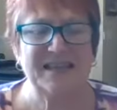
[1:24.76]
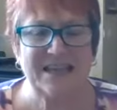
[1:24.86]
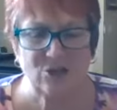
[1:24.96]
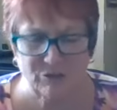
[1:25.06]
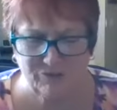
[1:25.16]

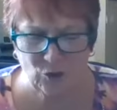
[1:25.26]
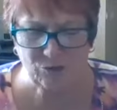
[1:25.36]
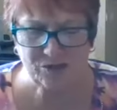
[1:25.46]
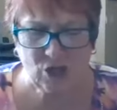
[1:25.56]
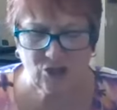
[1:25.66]

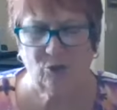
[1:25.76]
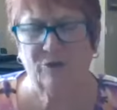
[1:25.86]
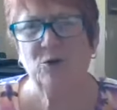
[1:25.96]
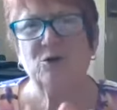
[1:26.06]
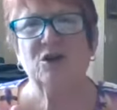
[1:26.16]
interviews. So
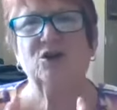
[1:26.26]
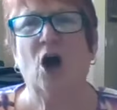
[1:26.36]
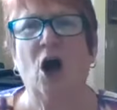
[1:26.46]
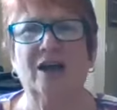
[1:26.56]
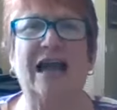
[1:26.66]
if you could
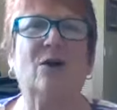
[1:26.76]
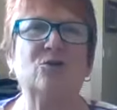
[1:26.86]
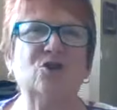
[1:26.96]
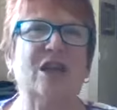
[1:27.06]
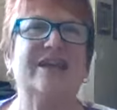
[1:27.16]
talk
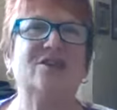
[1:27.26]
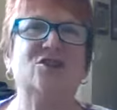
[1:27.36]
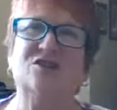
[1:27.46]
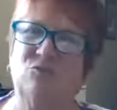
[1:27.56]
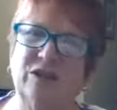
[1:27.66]
how change
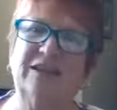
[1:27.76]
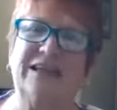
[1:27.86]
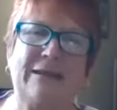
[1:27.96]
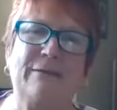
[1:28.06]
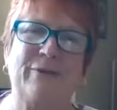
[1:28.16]
is
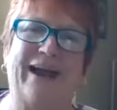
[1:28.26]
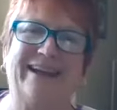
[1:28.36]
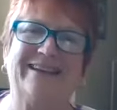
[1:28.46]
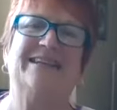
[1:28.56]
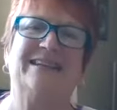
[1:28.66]
really
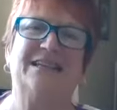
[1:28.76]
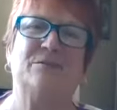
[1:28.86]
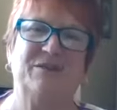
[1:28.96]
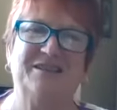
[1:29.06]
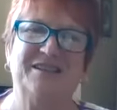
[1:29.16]
impacting these
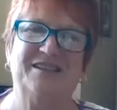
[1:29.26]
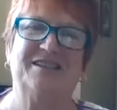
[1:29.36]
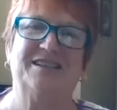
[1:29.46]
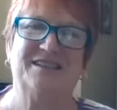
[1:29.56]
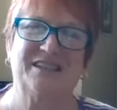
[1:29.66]

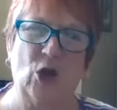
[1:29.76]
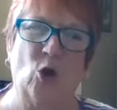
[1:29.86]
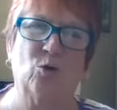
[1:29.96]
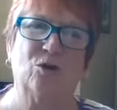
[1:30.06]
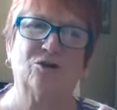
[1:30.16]
businesses, the
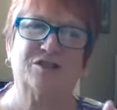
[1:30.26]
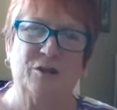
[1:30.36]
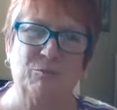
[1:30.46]
owners, the